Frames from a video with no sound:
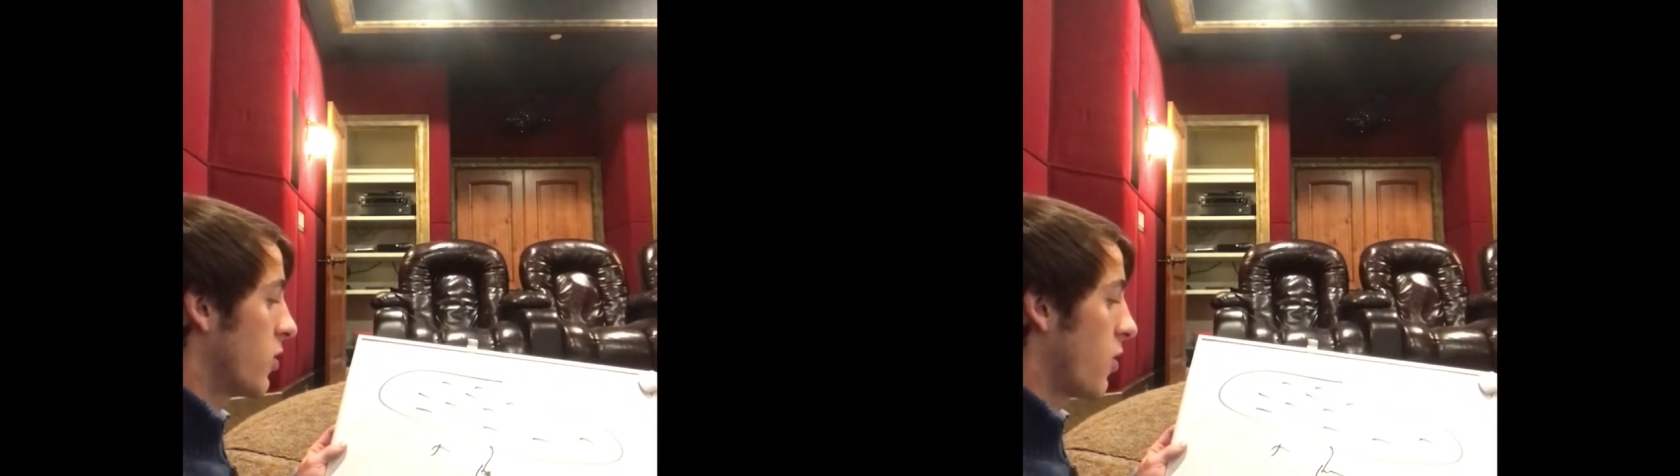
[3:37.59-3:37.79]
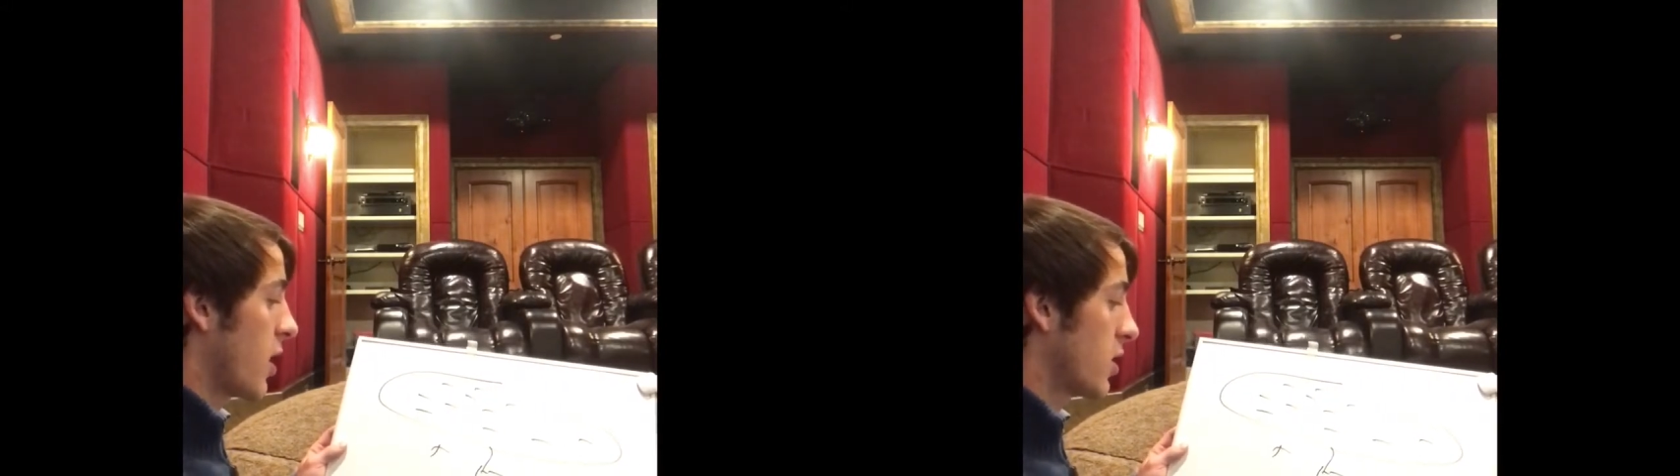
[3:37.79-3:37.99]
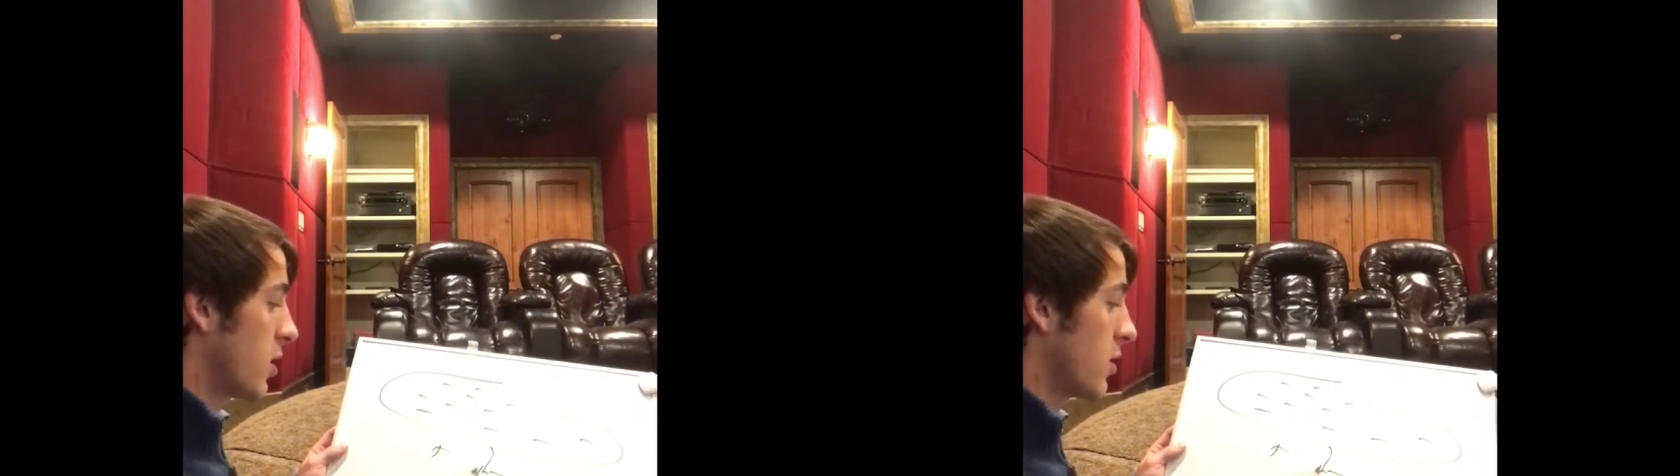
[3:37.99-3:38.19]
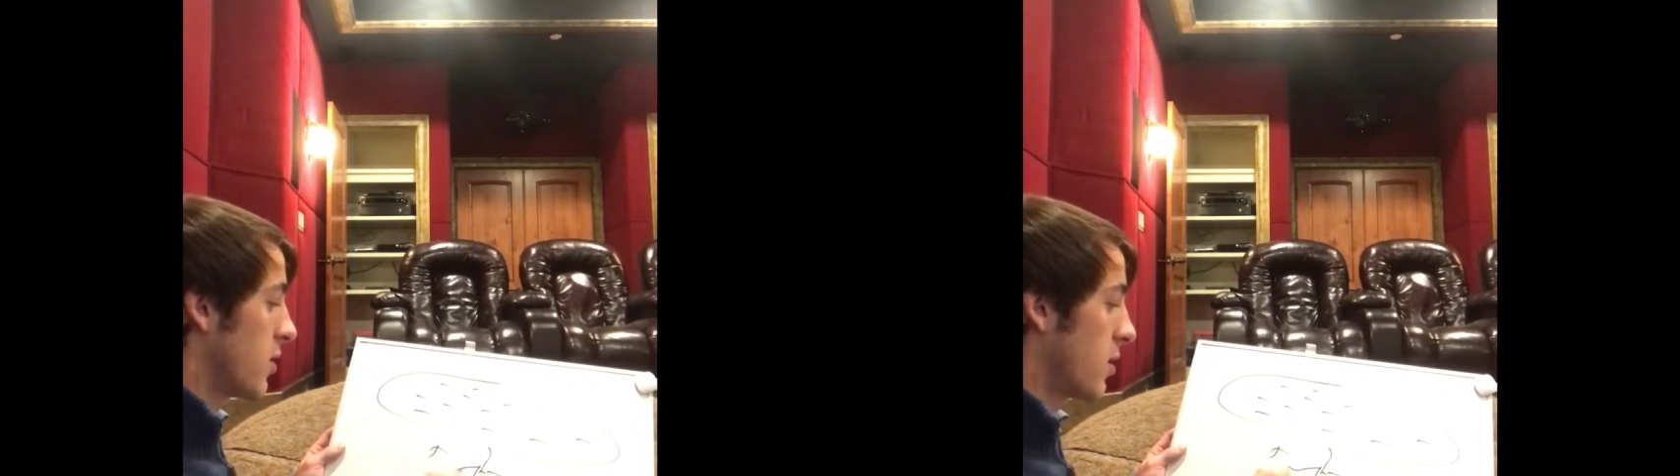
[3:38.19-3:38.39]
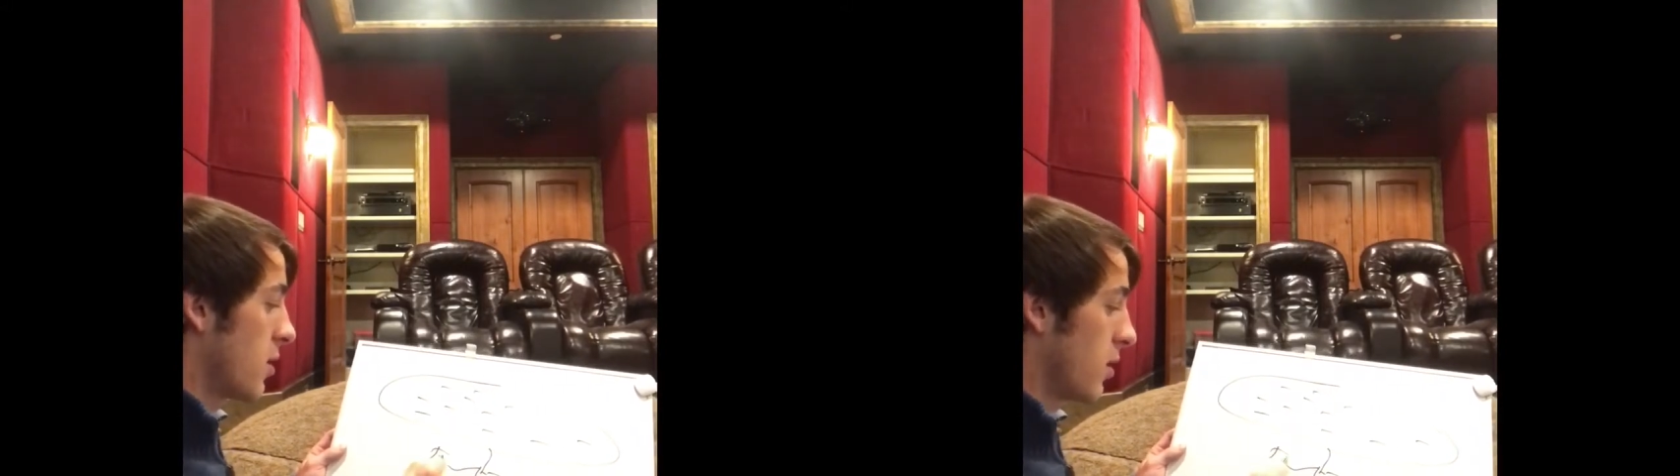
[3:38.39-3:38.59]

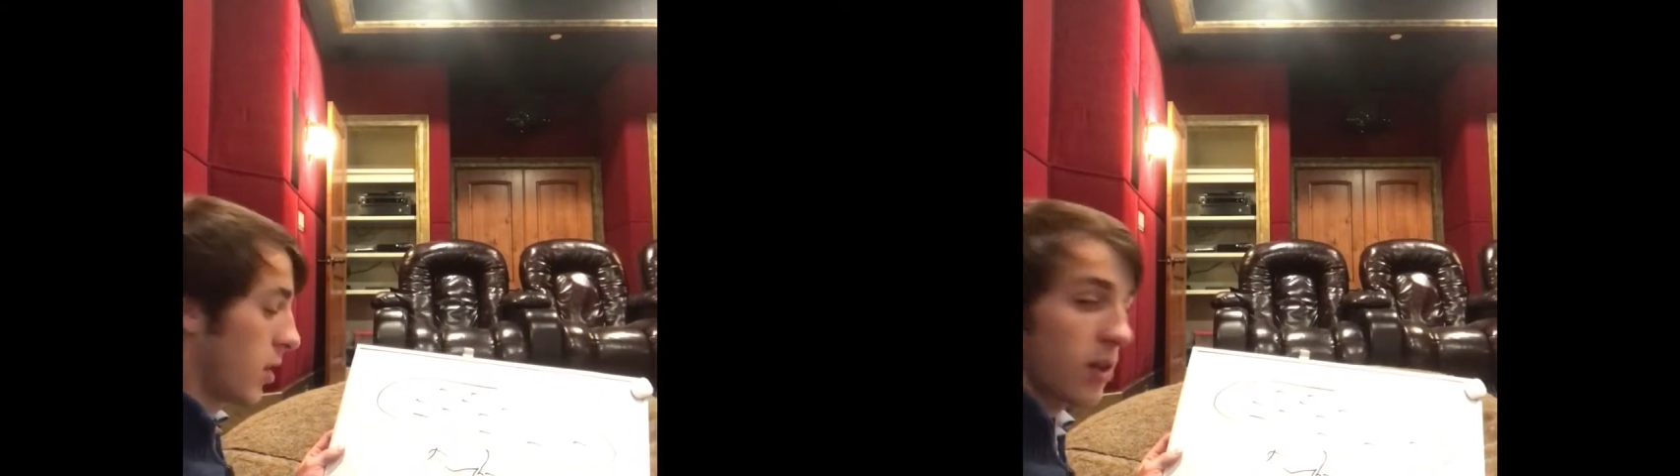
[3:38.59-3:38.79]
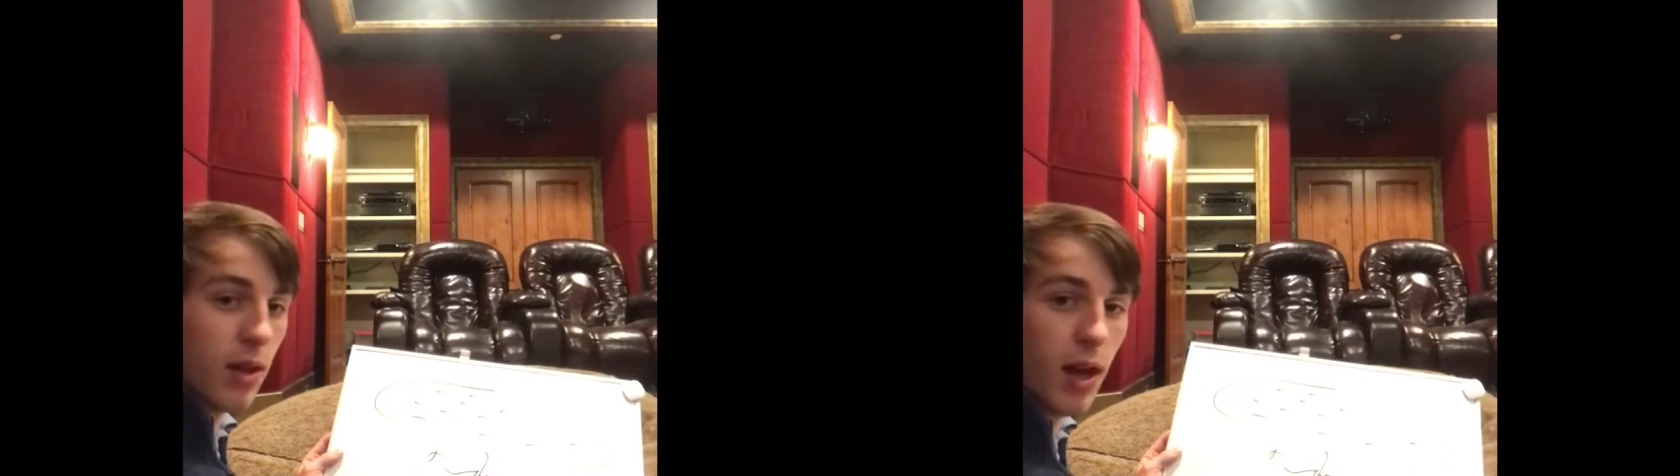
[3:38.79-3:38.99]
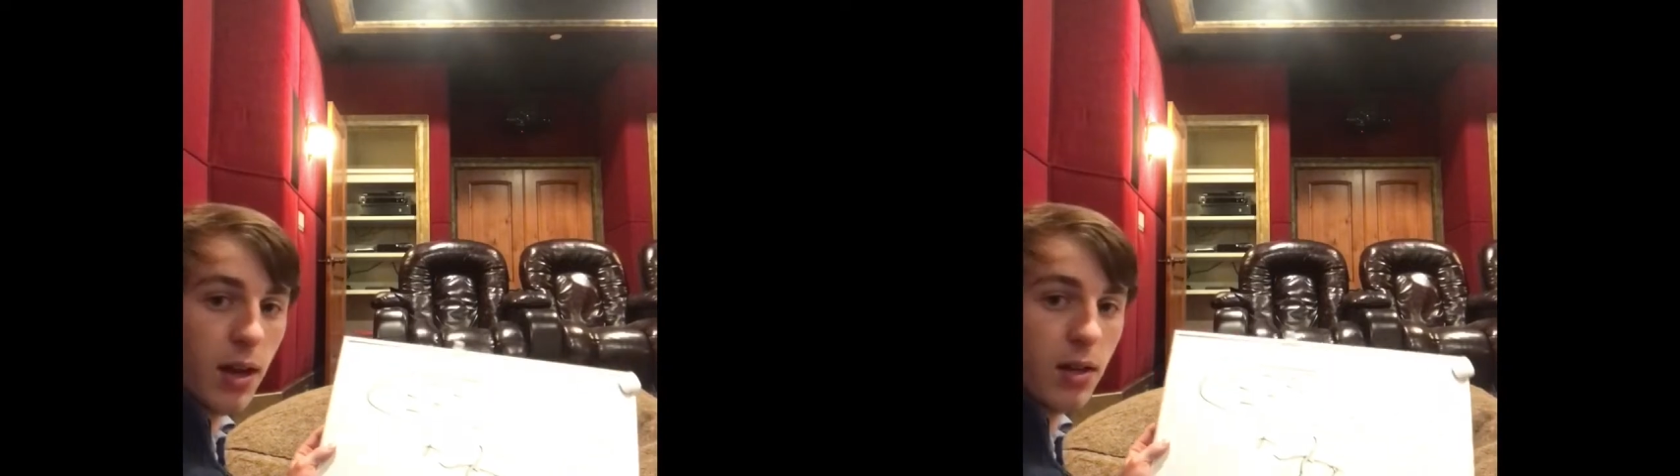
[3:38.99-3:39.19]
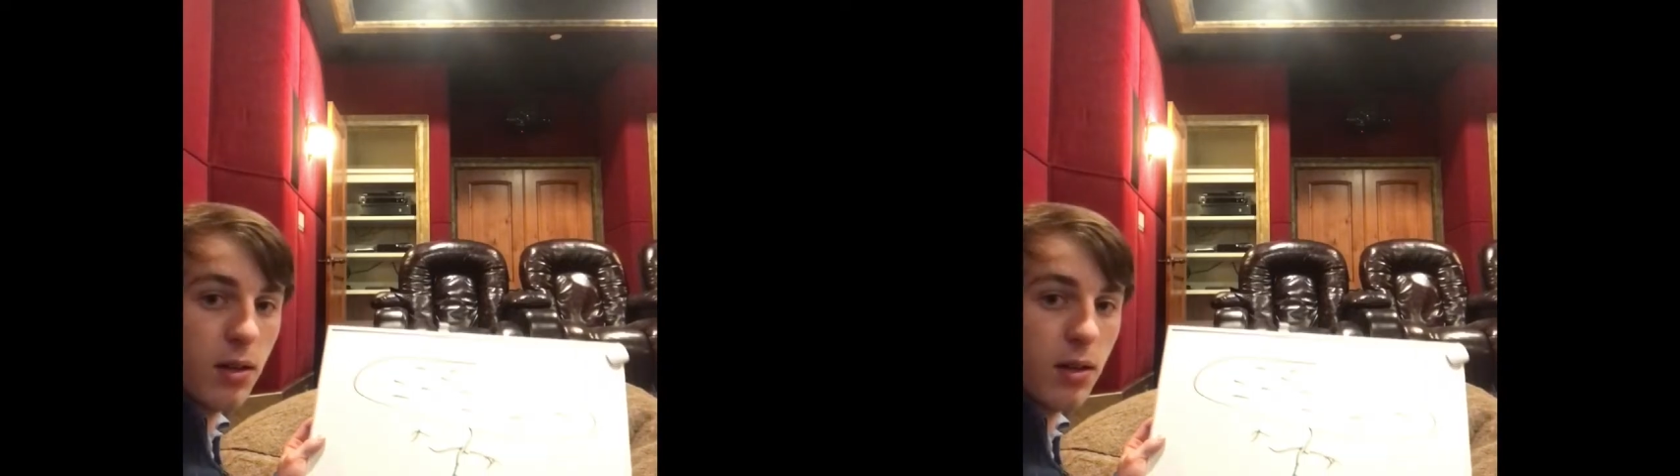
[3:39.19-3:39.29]
directions, like that.